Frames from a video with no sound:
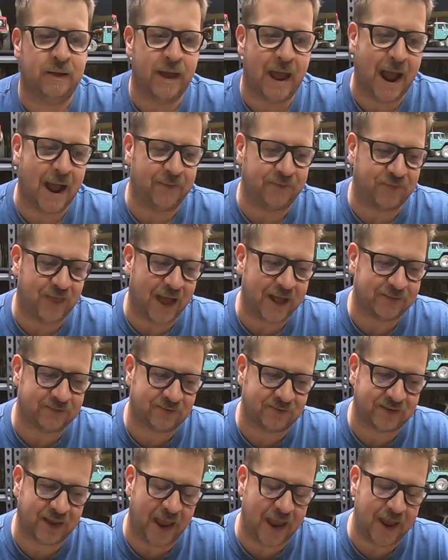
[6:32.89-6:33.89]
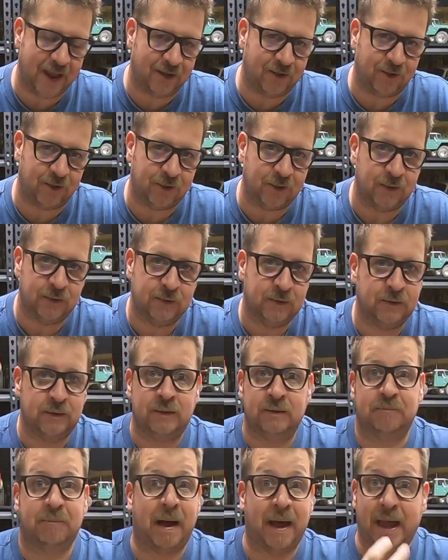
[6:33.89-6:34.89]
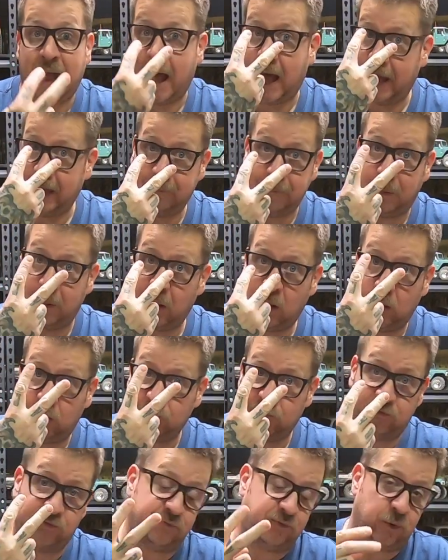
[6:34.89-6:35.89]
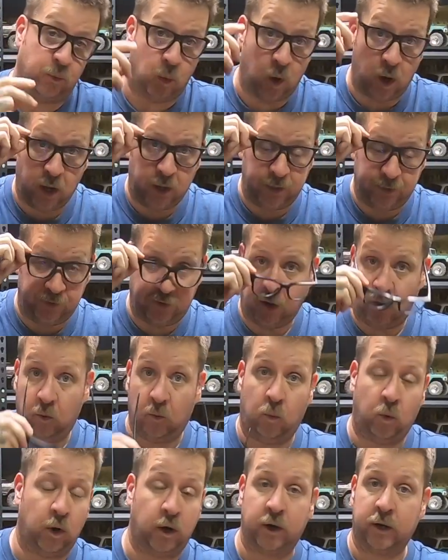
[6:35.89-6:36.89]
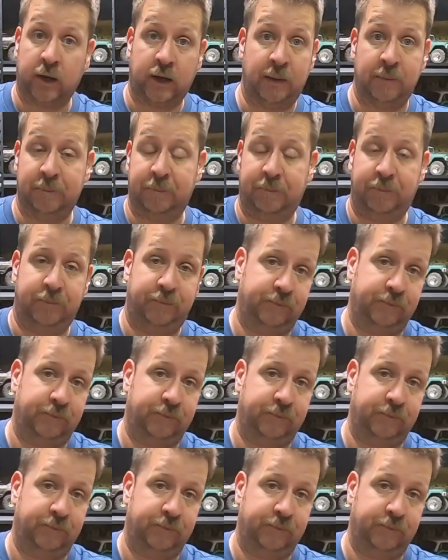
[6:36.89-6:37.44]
at that scale, my eyeballs, for one, don't work. I'm